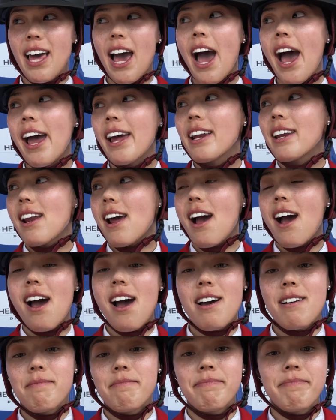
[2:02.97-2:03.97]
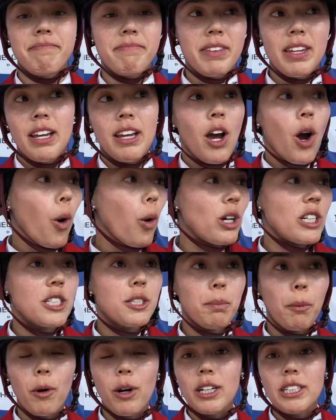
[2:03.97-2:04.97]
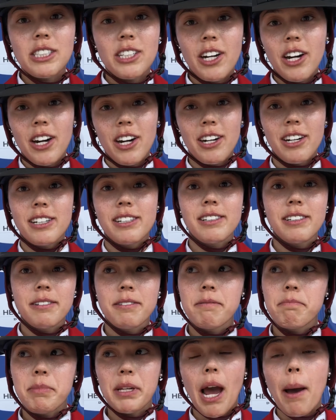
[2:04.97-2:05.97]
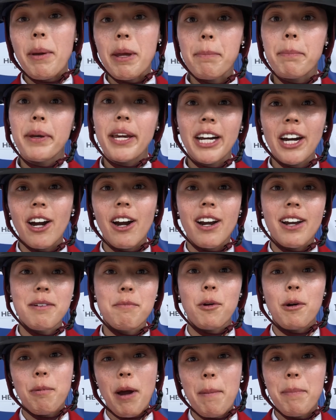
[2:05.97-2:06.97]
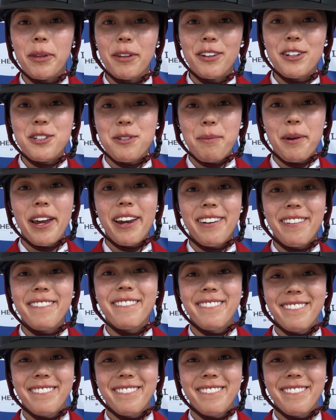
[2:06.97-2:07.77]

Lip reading: that horse sports are becoming bigger and more popular in Japan.